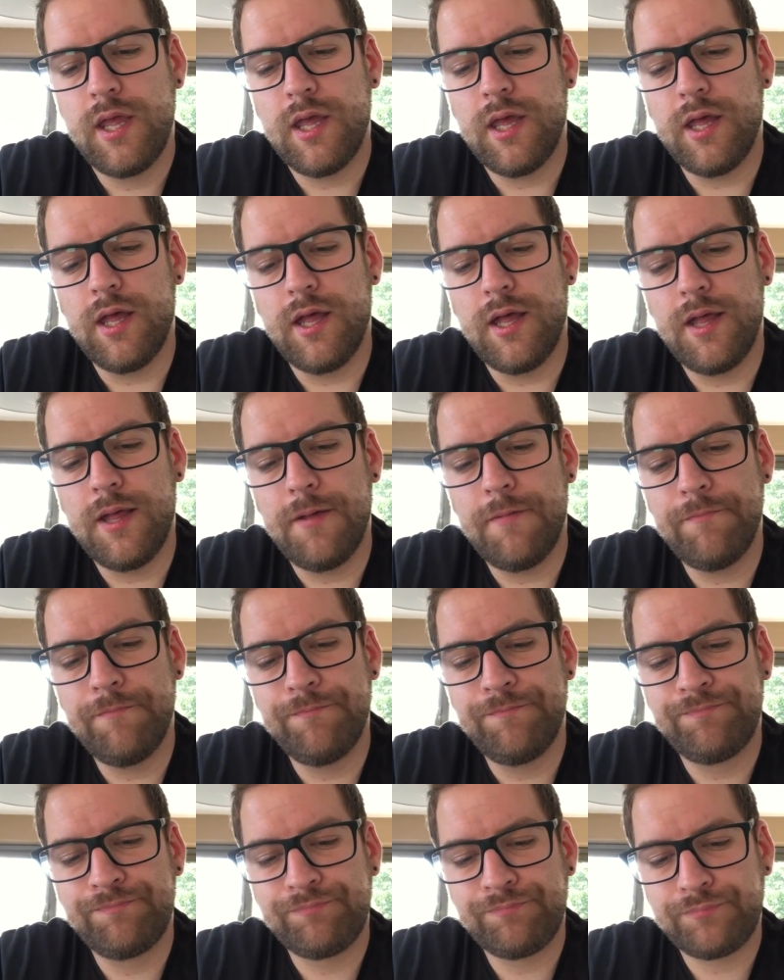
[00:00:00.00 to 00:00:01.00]

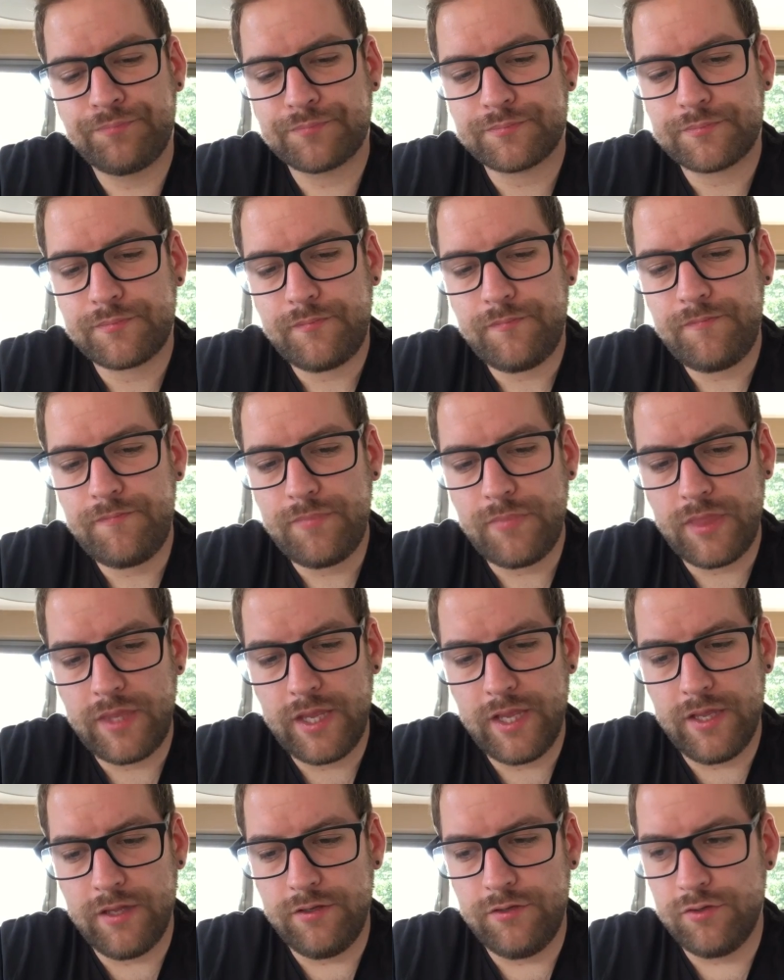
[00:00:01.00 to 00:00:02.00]
And
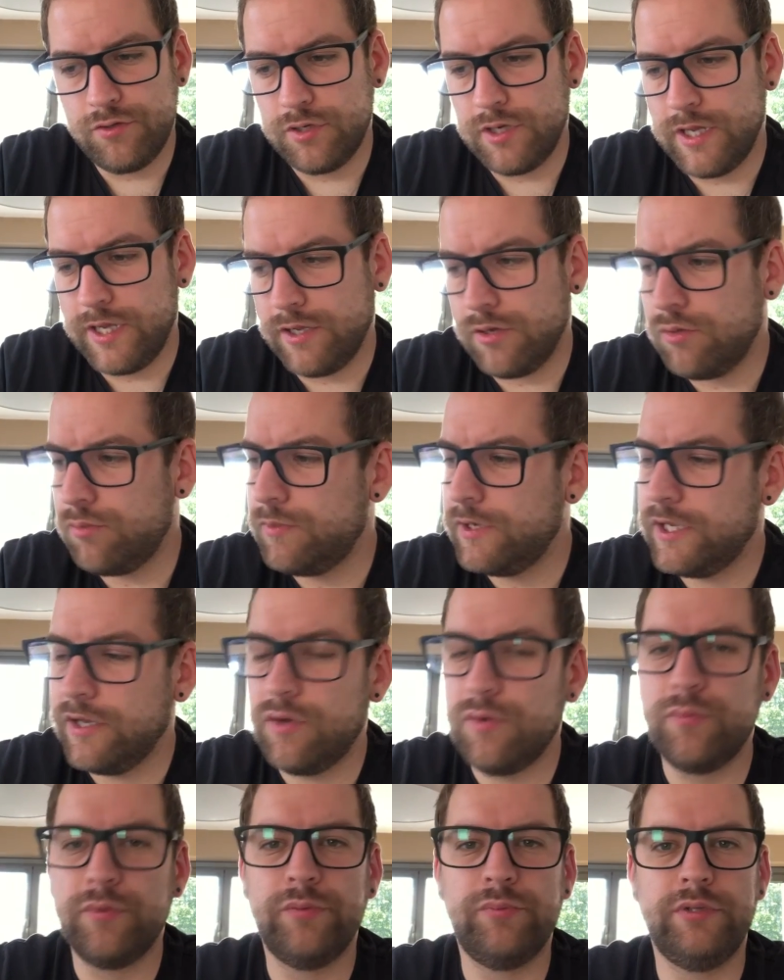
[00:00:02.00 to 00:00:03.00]
you're like, oh my
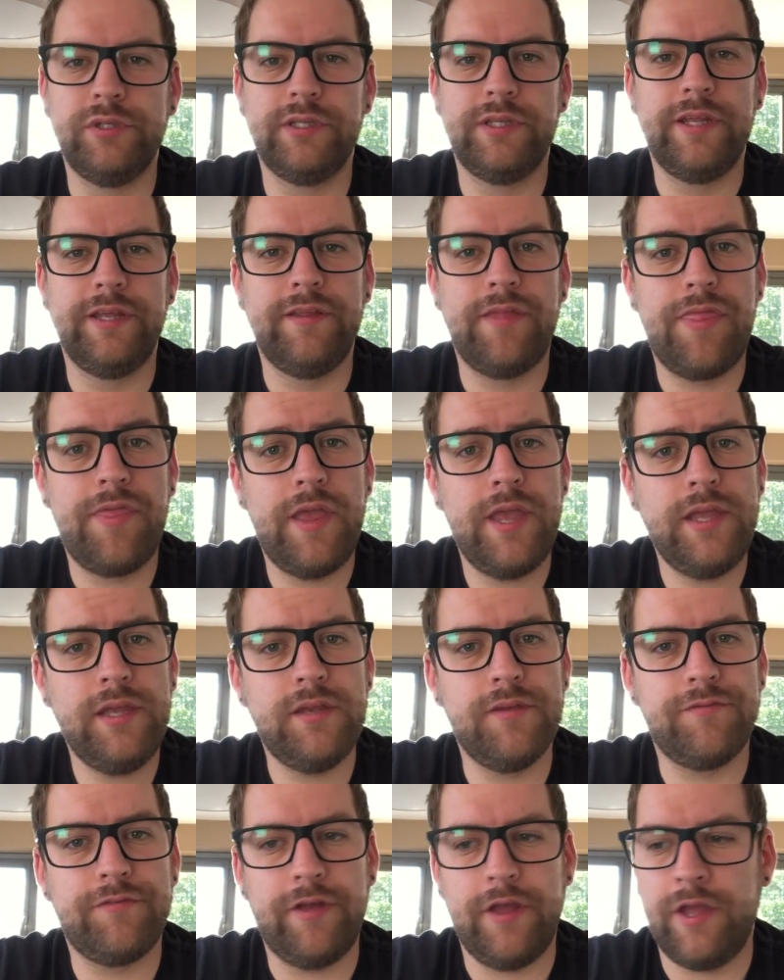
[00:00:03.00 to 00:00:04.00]
god, what will they think
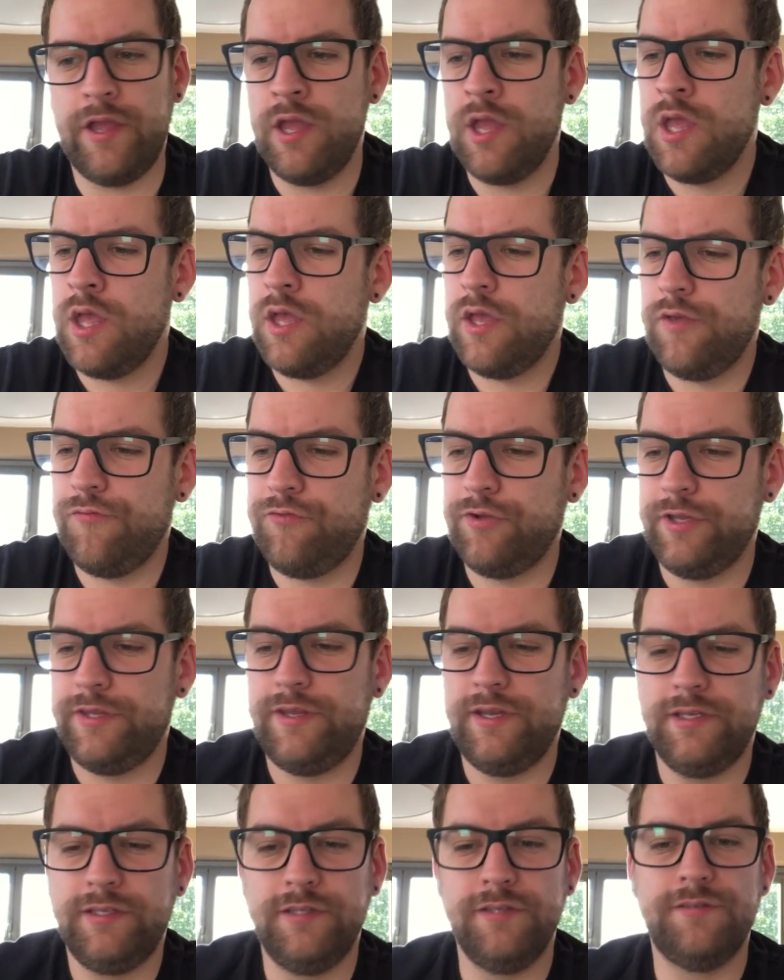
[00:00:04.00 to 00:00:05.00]
if I
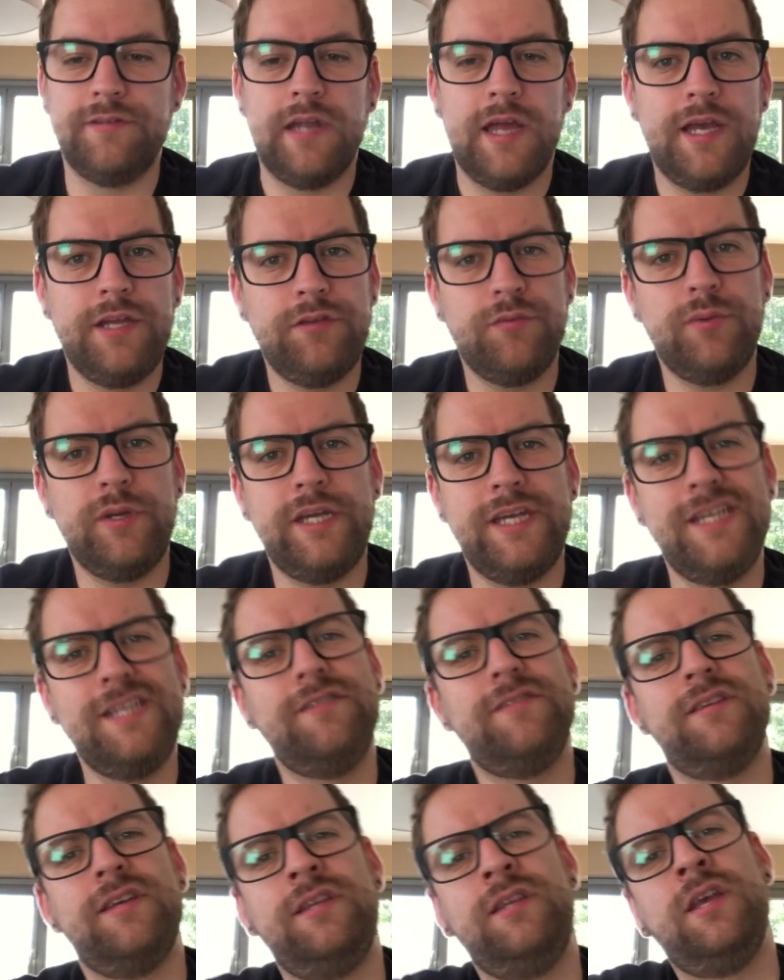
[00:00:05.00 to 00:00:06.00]
take these light
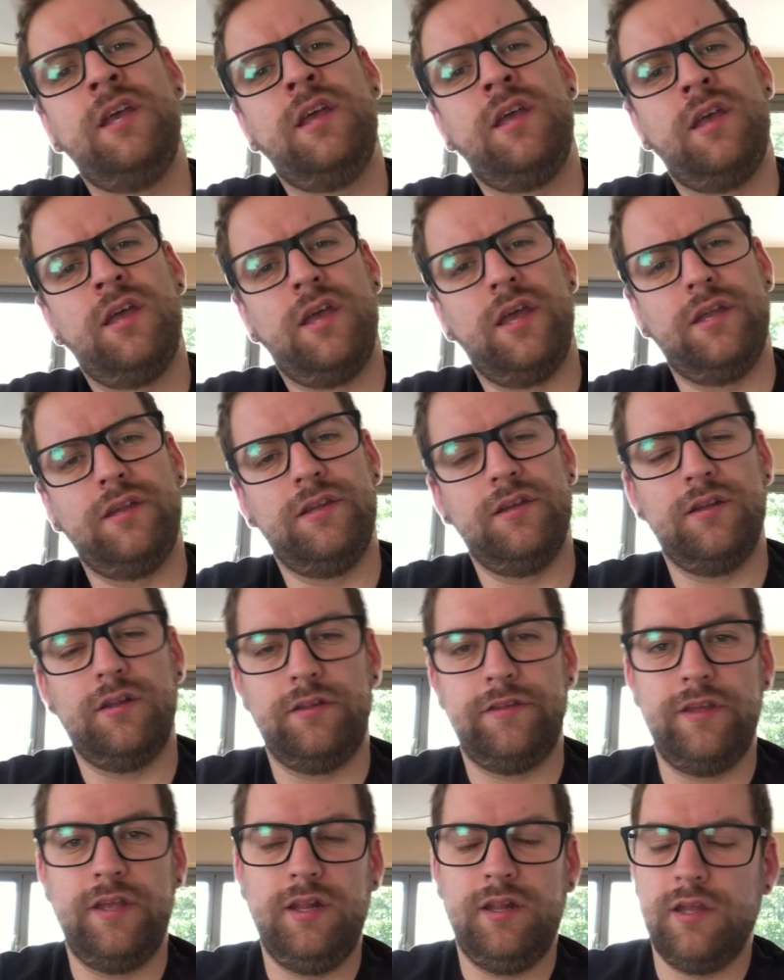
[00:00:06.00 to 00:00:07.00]
weights? And they'll
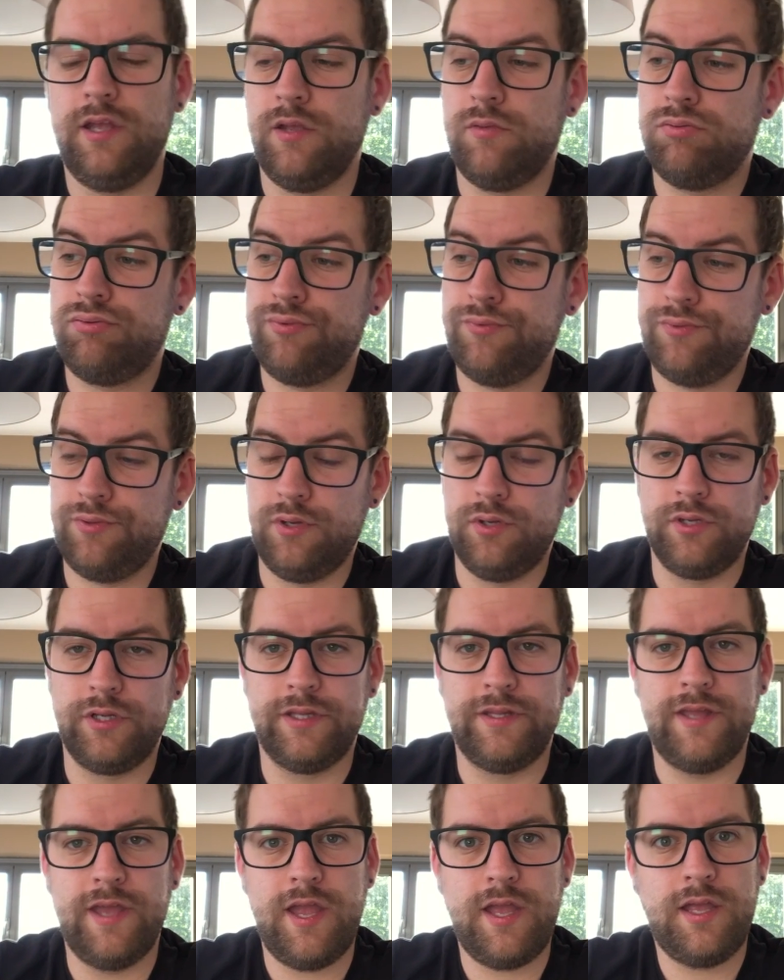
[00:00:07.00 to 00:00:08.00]
think like, look
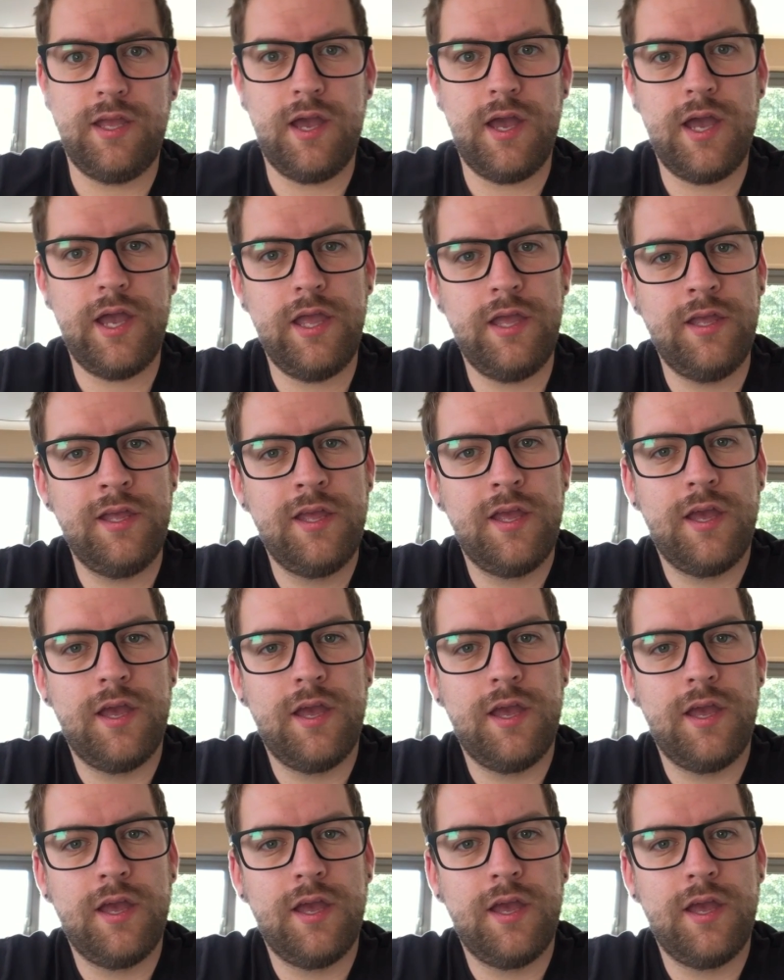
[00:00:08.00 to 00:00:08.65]
at that guy.